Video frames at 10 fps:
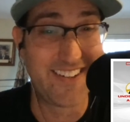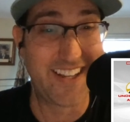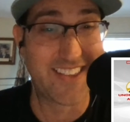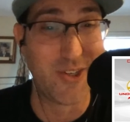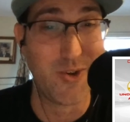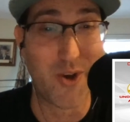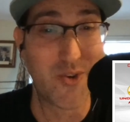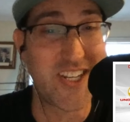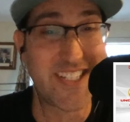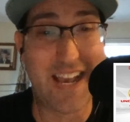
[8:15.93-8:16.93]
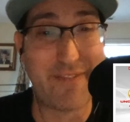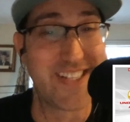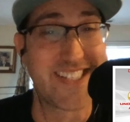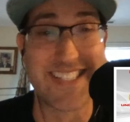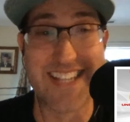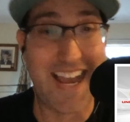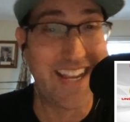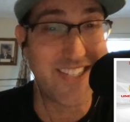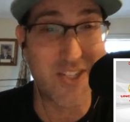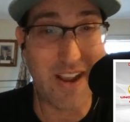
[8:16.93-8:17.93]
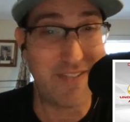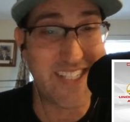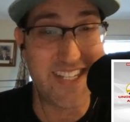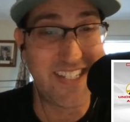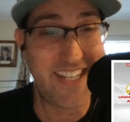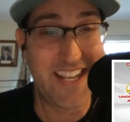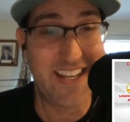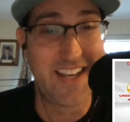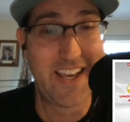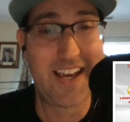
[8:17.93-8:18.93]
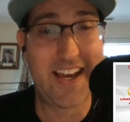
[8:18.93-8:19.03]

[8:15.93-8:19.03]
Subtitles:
Like, the new coaching staff isn't tied to Travis Etienne.